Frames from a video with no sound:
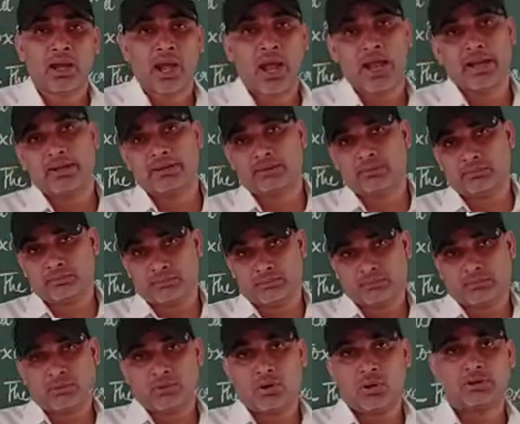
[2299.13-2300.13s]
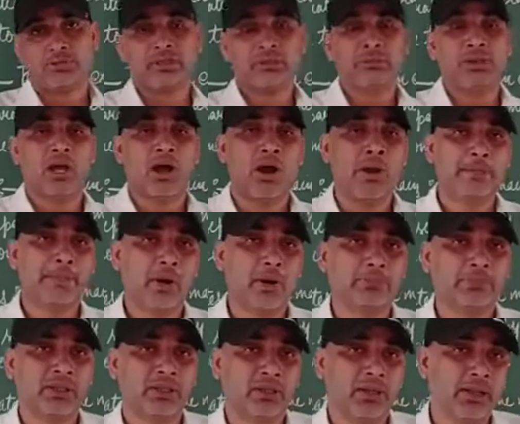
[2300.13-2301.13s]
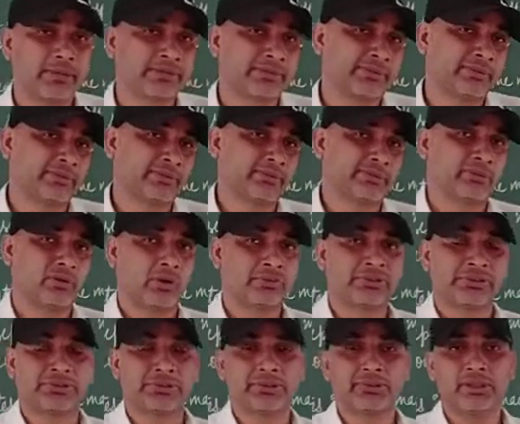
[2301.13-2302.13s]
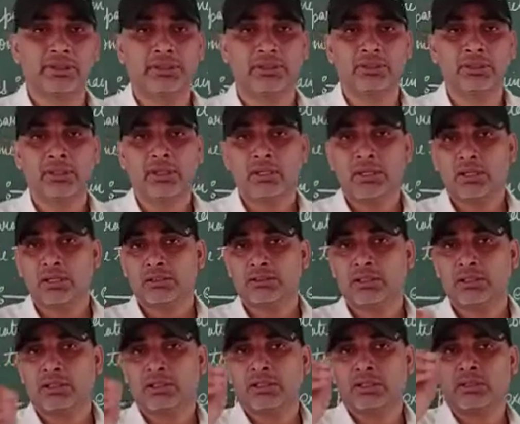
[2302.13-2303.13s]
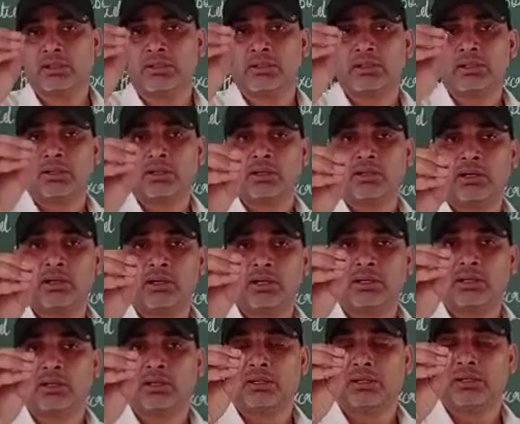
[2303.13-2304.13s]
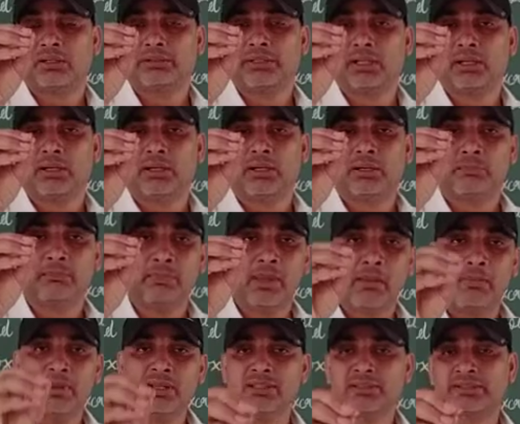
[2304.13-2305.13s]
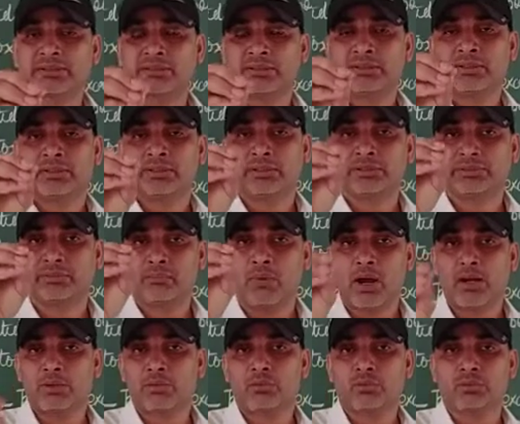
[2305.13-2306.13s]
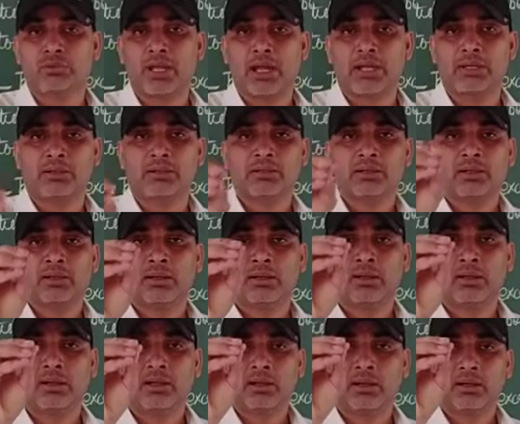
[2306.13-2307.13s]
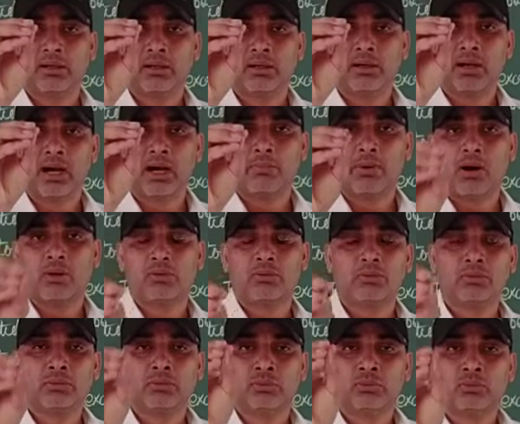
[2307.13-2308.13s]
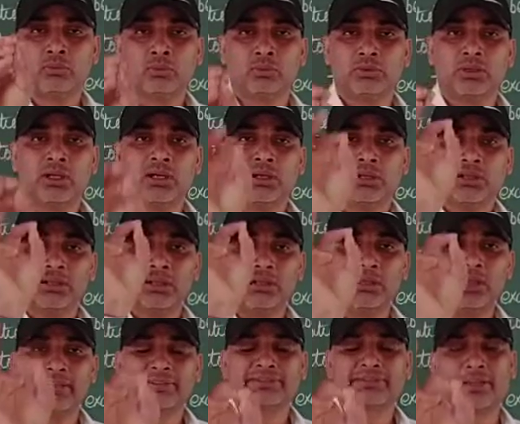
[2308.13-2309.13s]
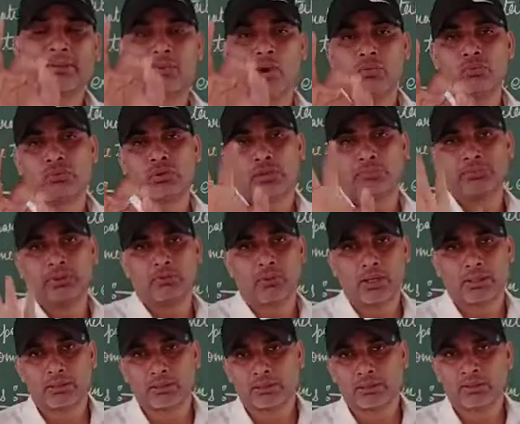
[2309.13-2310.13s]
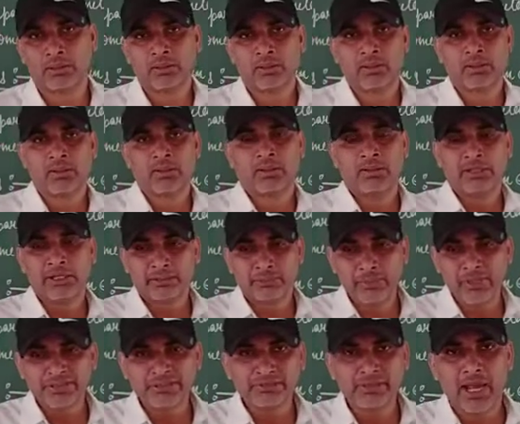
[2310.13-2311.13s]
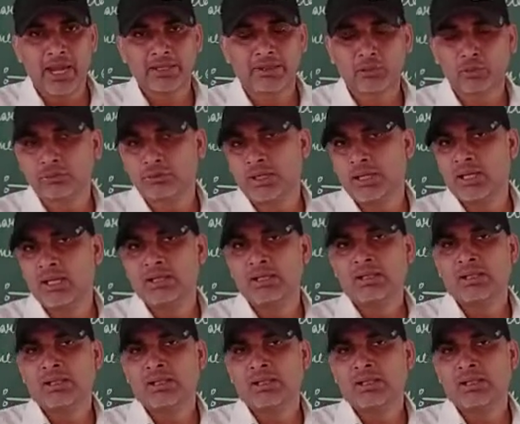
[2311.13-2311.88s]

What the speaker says: and on the behalf of the less toxicity, the mammals is want to that about to the less amount of the water. It means that to the